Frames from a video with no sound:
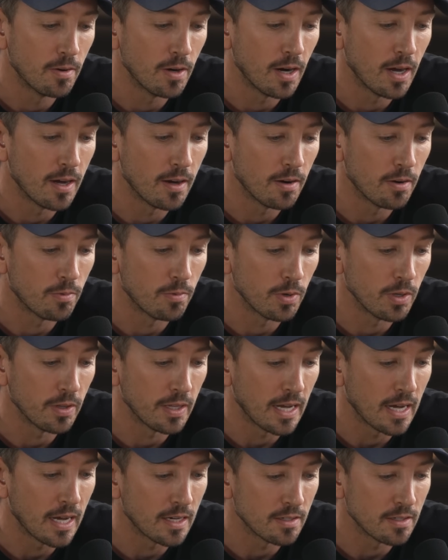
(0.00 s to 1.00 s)
uh,
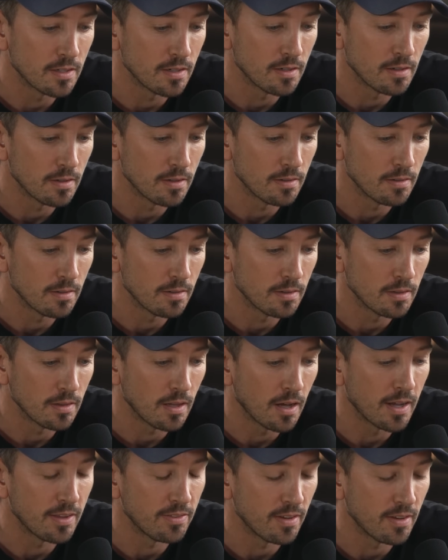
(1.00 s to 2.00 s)
really
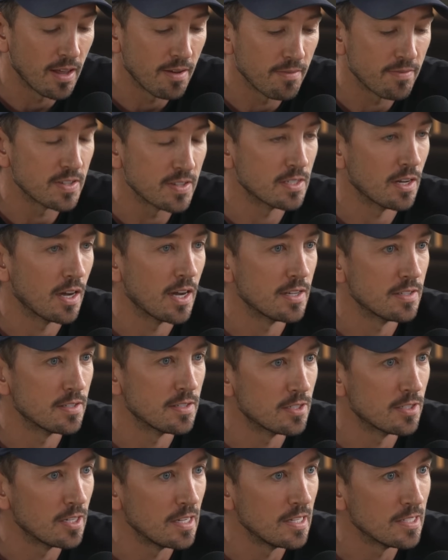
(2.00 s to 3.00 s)
underlines and
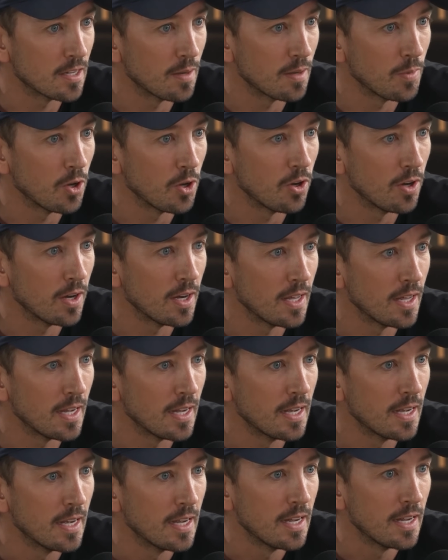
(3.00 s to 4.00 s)
emphasizes to his
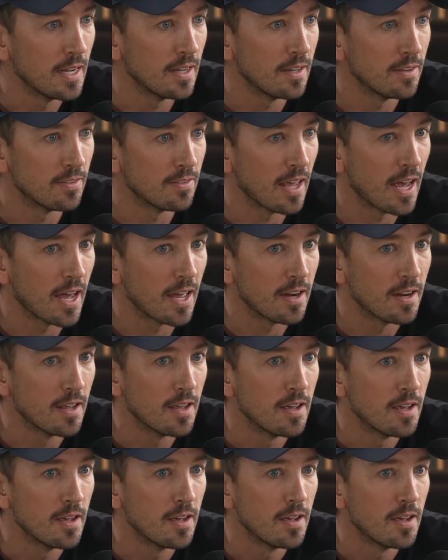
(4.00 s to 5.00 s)
community is that
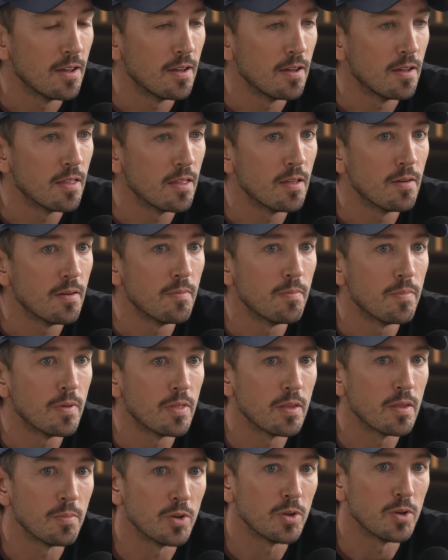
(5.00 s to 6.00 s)

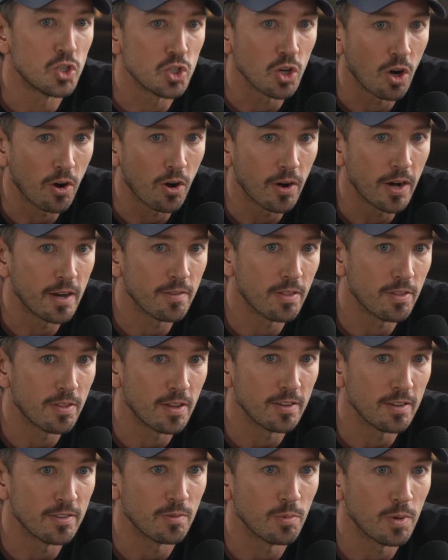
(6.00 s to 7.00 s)
the majority of the
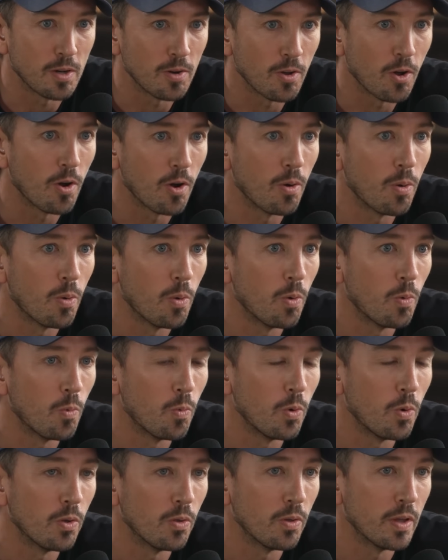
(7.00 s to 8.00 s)
things that we know
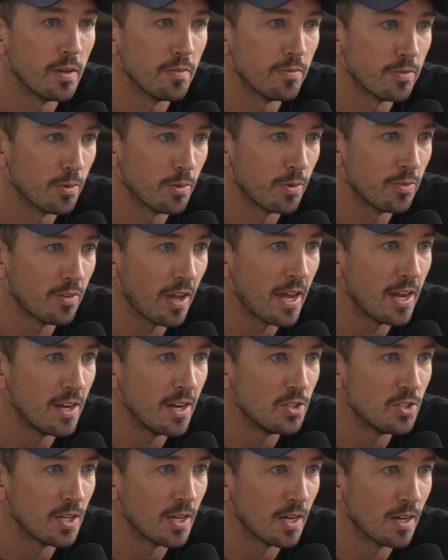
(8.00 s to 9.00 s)
will influence
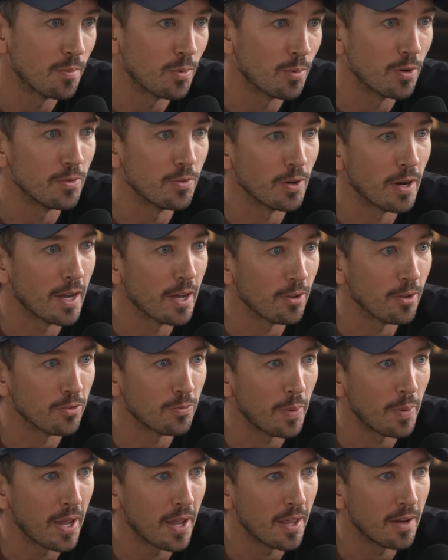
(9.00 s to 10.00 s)
aging and improve your health
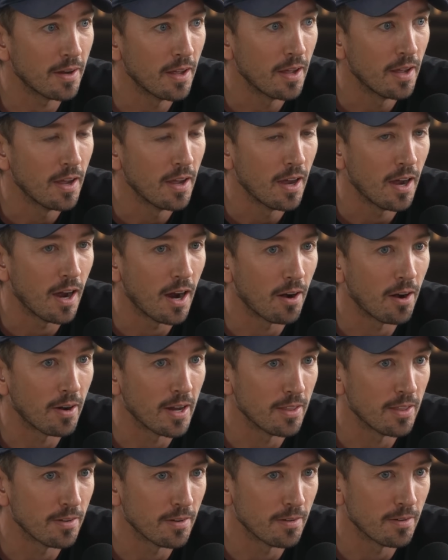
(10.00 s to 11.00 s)
span
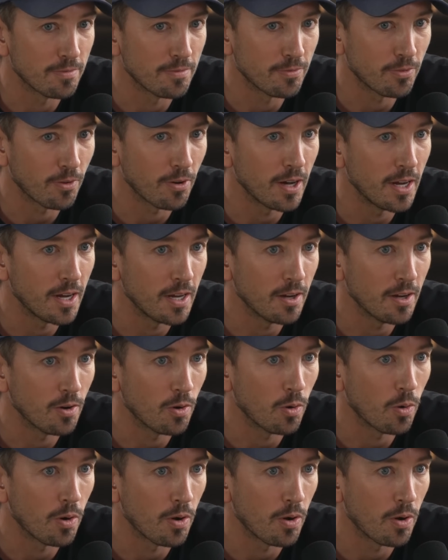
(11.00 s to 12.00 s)
are either free
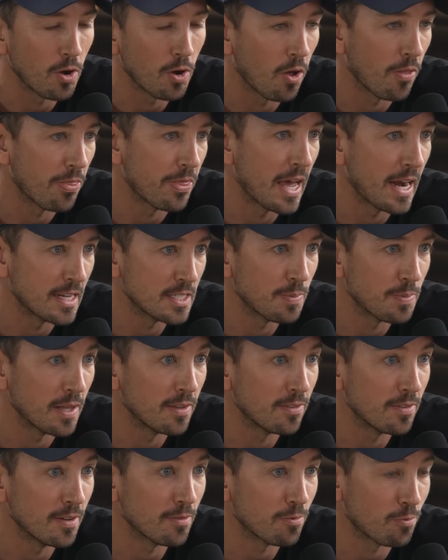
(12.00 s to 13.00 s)
or not that
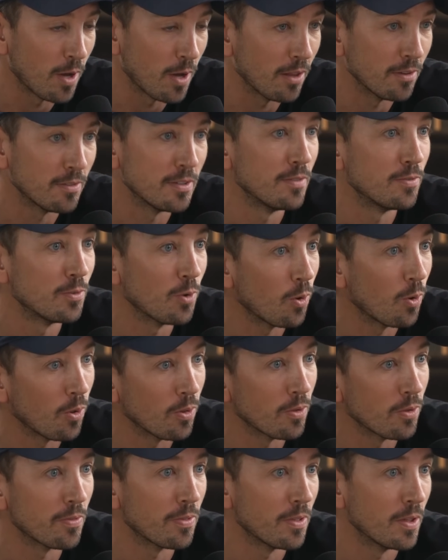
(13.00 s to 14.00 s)
expensive relative to
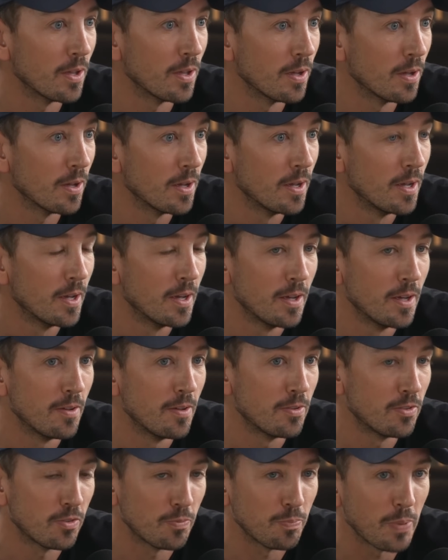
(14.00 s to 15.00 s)
all of the
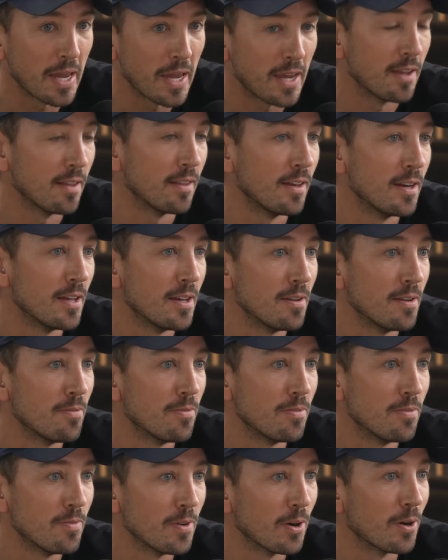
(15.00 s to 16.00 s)

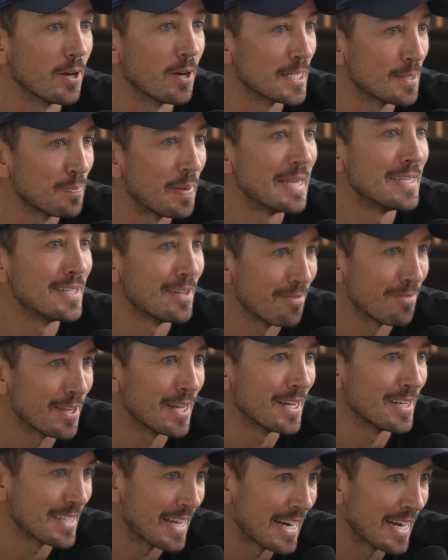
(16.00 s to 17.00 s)
speculative, very expensive
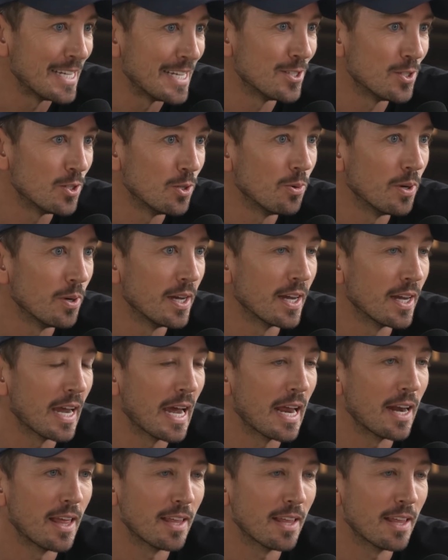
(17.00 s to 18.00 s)
things that he's doing.
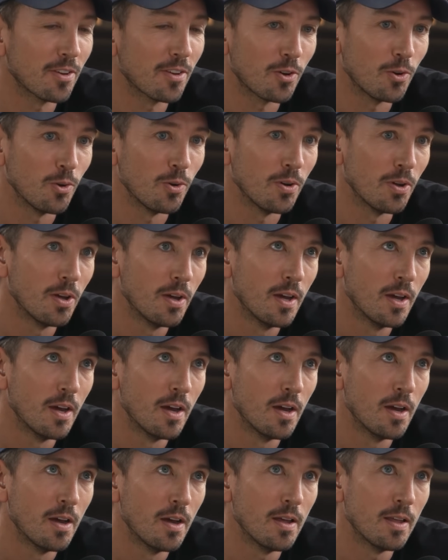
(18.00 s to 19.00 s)
Sure. And that's a good,
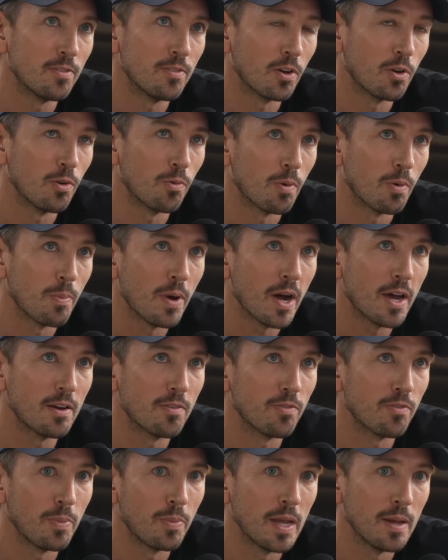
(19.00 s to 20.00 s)
that's a good
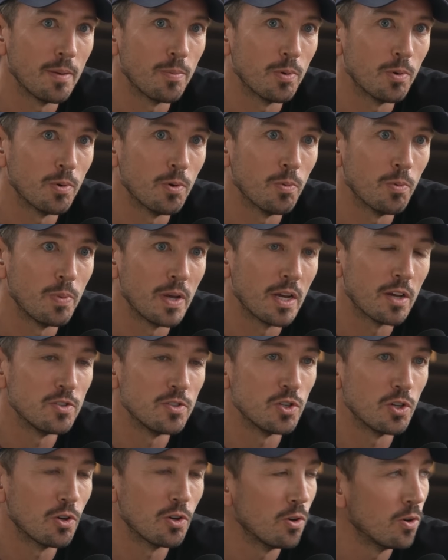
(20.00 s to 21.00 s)
reminder for people,
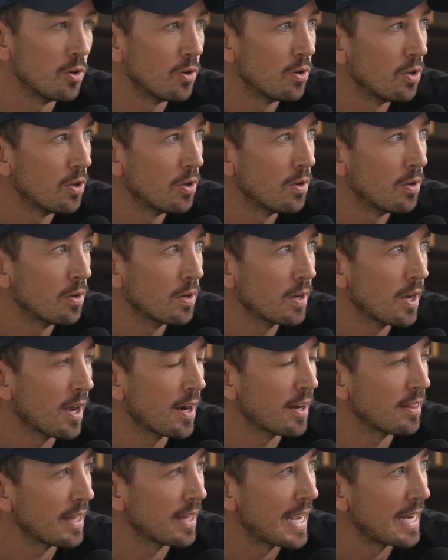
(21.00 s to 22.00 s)
because you could
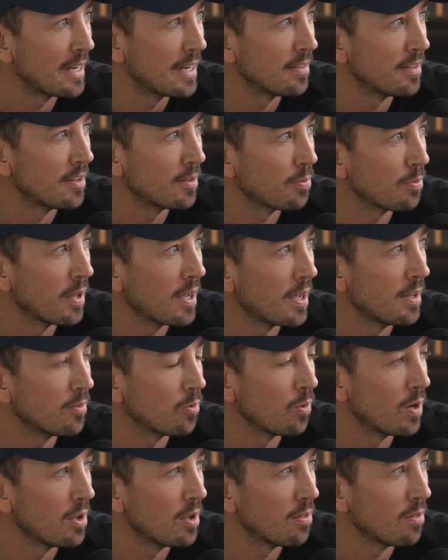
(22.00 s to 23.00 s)
kind of land in this
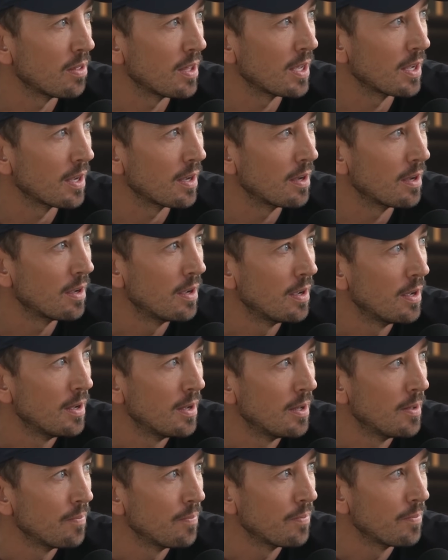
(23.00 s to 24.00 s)
place where you think,
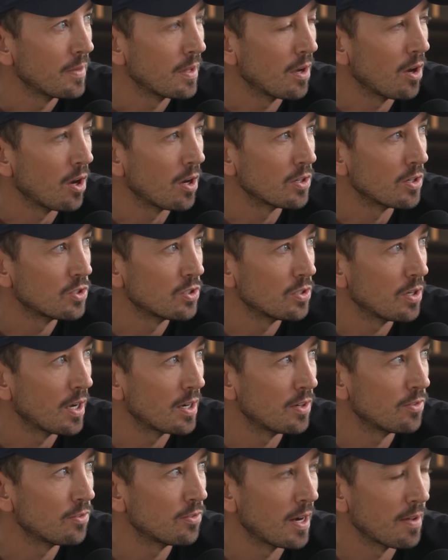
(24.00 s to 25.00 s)
gosh,
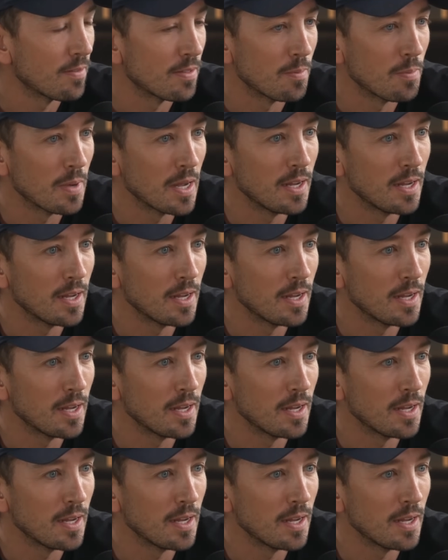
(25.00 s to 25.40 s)
I just don't have the